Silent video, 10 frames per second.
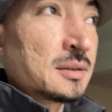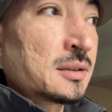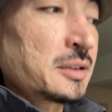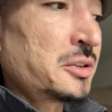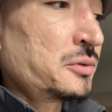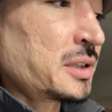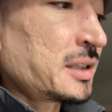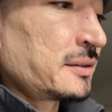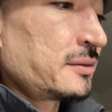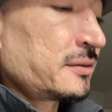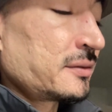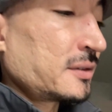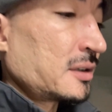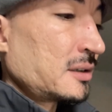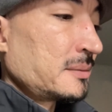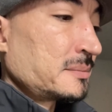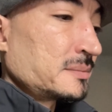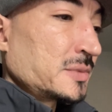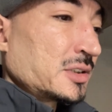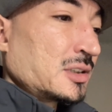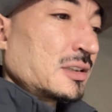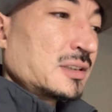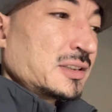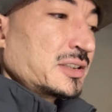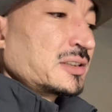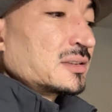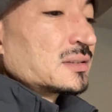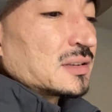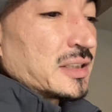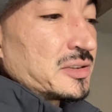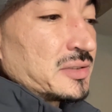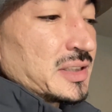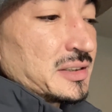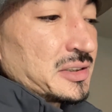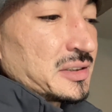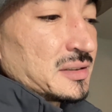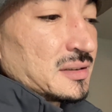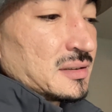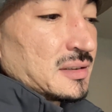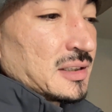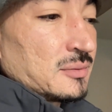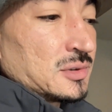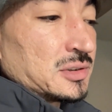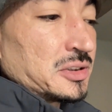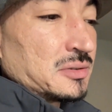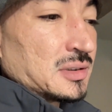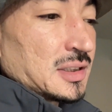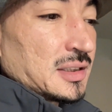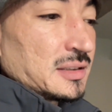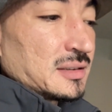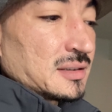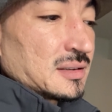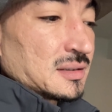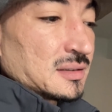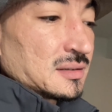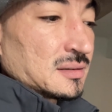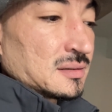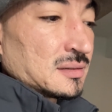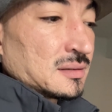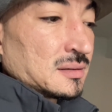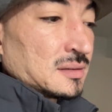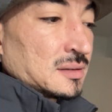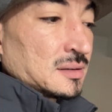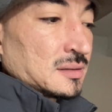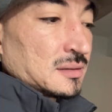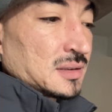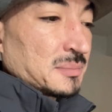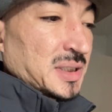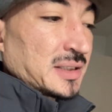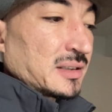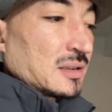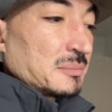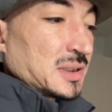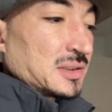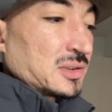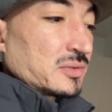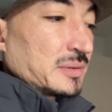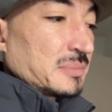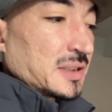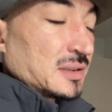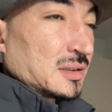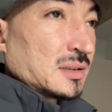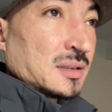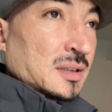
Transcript: And you have your college education that we'll utilize to making our ministry better.